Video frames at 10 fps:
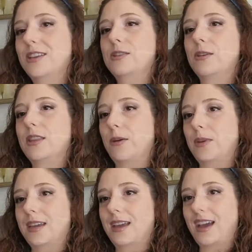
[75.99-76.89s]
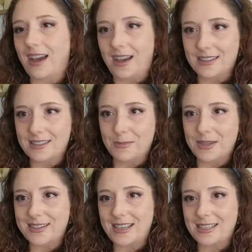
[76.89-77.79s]
so that we had some
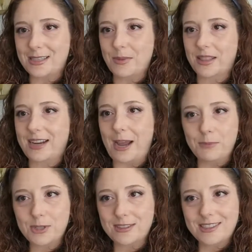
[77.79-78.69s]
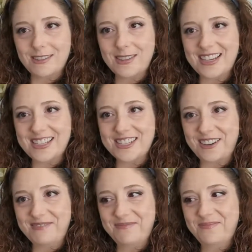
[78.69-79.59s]
accessibility options. So thanks, Shell.